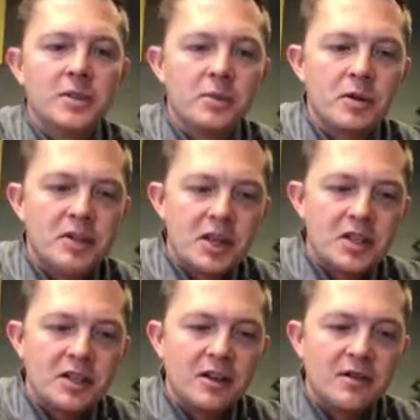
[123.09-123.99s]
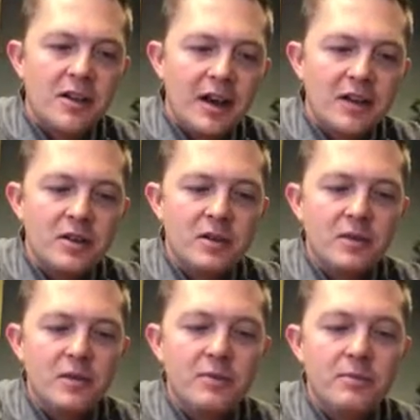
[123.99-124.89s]
depreciation in
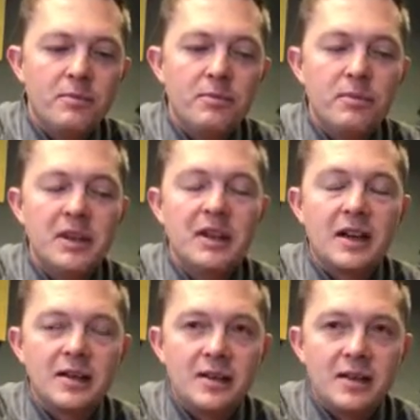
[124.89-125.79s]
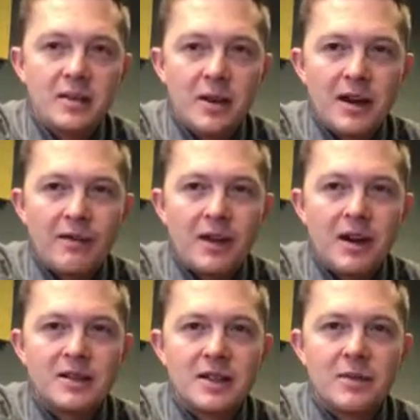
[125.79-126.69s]
value because the demand for
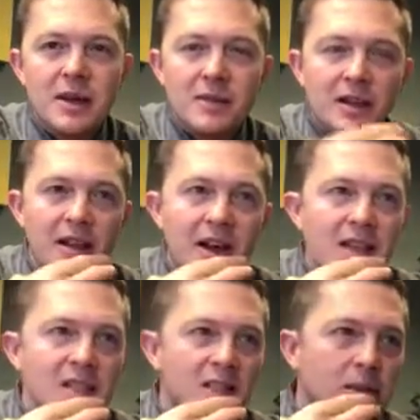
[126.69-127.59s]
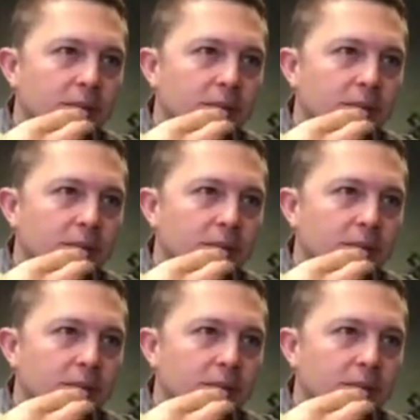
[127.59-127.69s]
housing may be less,